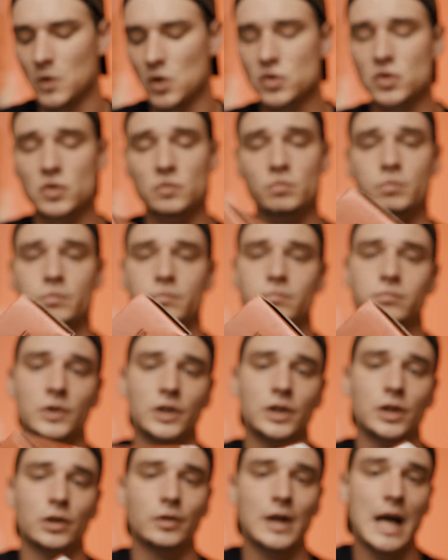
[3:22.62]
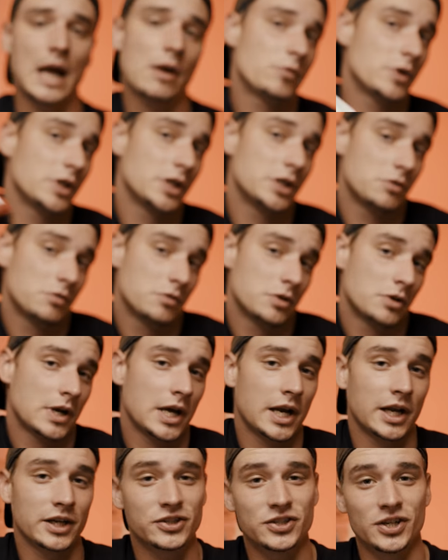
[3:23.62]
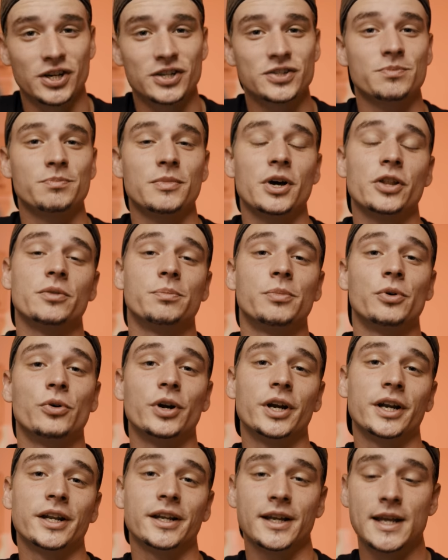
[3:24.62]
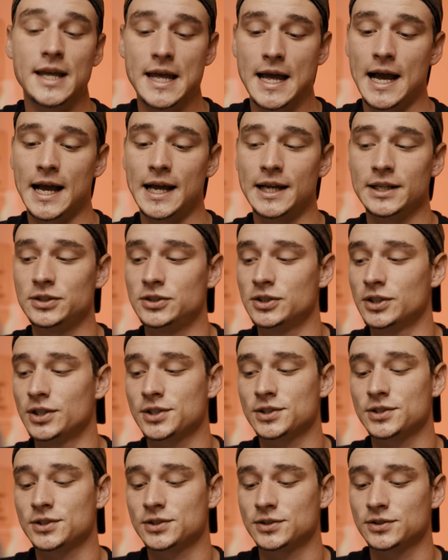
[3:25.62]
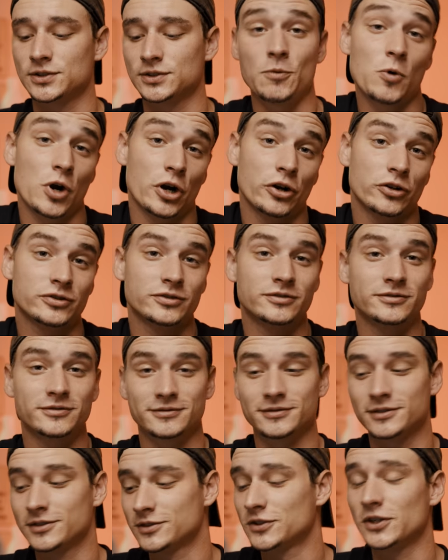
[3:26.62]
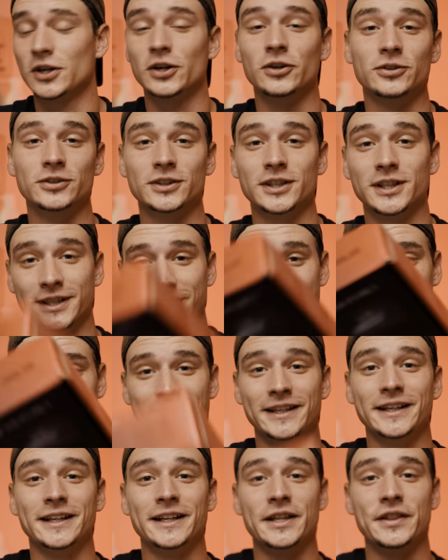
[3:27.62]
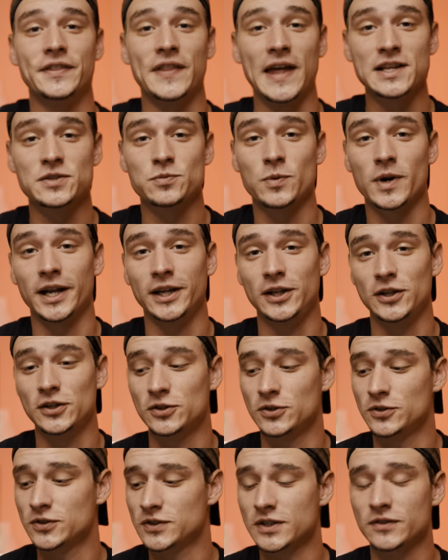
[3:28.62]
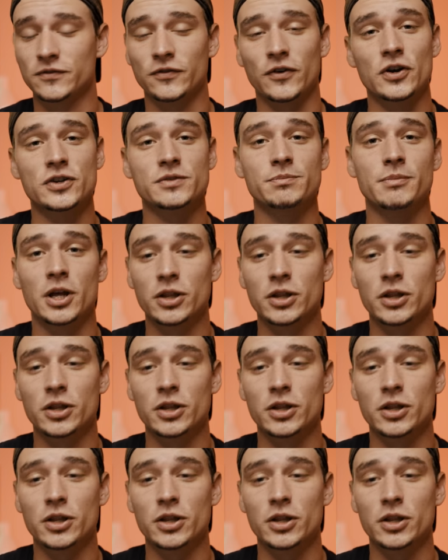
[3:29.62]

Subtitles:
This is, you know, I really don't know how to judge a motherboard. It works. So that's what I use as far as